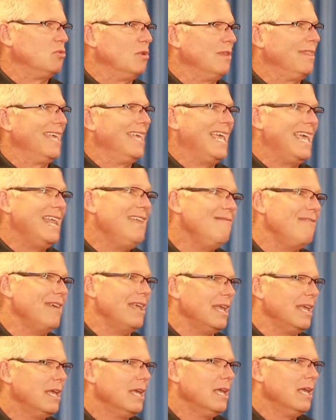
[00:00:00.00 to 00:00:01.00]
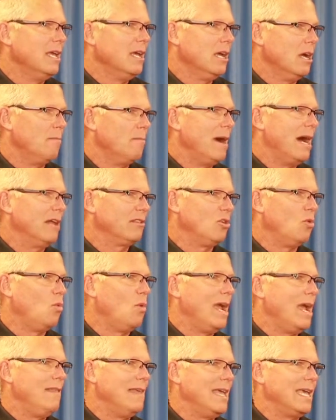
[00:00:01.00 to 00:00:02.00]
with envy about the
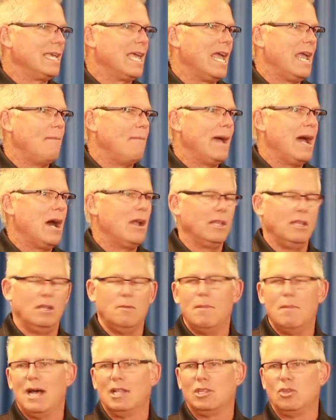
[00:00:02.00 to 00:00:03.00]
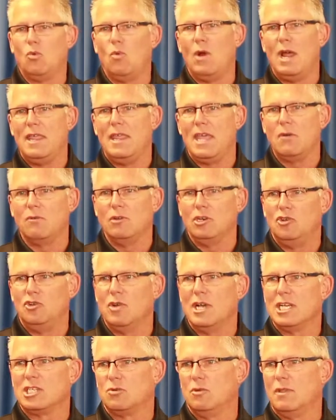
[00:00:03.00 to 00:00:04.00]
way they came out and about the way they were
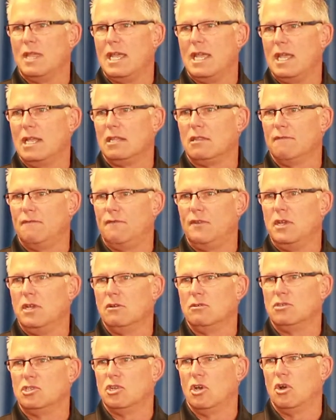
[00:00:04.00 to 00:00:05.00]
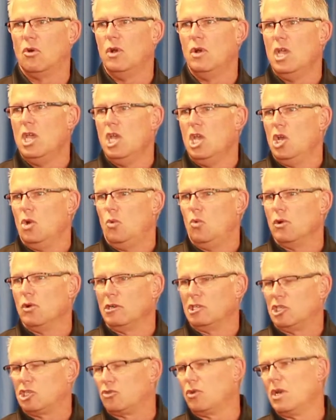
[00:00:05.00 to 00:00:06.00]
dressed when they hit the field. So we're
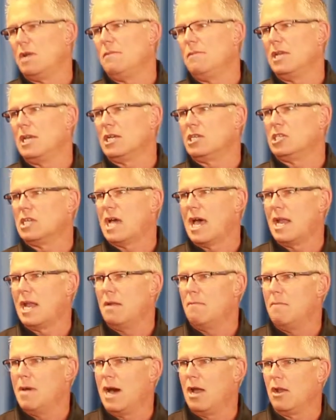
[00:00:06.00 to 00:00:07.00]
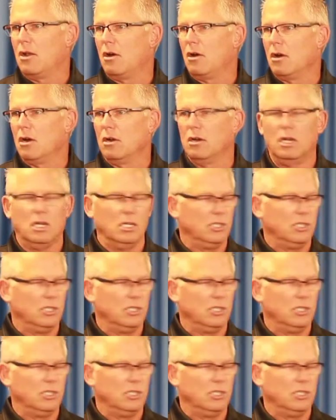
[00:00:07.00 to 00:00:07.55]
extremely excited about our